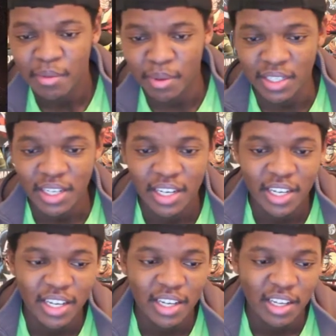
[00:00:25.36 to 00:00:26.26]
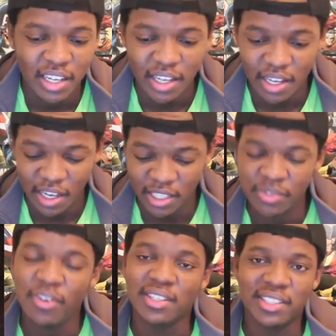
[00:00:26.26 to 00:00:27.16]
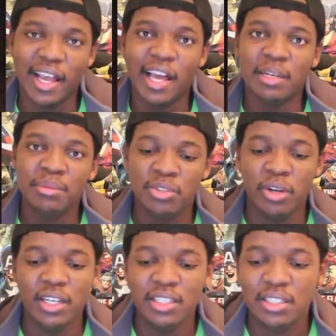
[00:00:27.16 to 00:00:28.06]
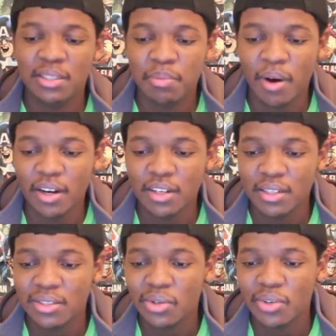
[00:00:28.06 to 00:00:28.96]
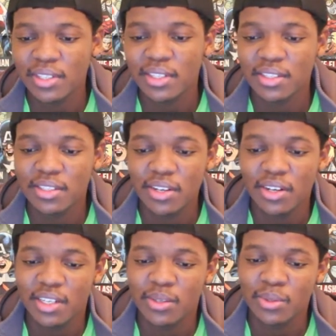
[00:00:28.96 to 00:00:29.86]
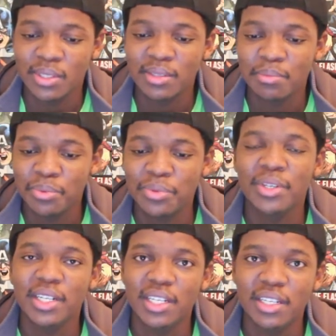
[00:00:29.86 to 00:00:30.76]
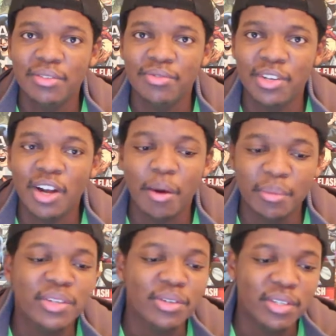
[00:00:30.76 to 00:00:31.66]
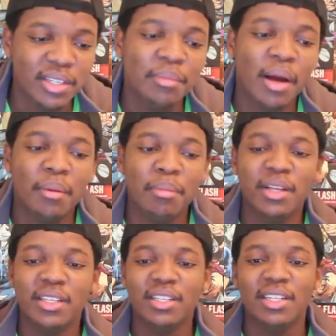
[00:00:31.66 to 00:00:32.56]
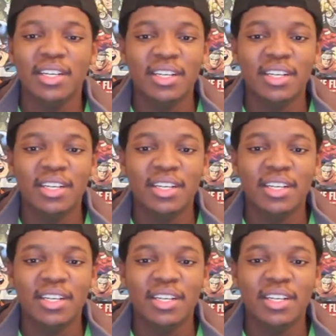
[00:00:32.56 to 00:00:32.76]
but as far as Adam Strange's part of the story is concerned, it was pretty phenomenal in my opinion,